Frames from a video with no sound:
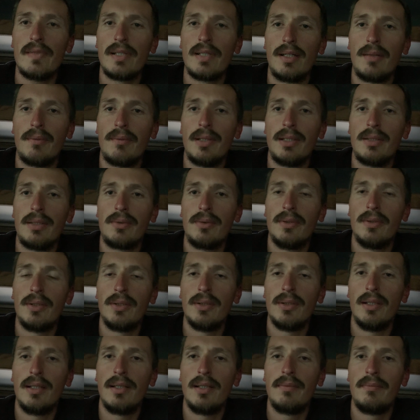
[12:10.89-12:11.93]
I went through
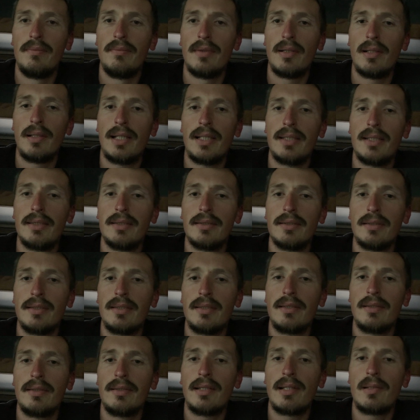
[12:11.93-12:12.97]
all the
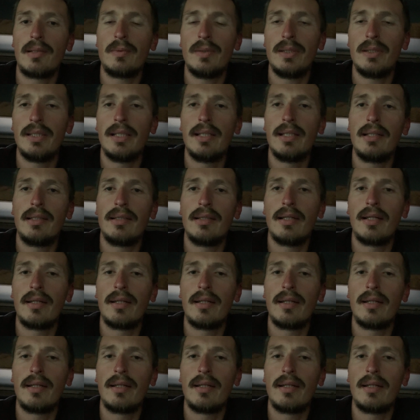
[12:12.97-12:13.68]
licensing and everything,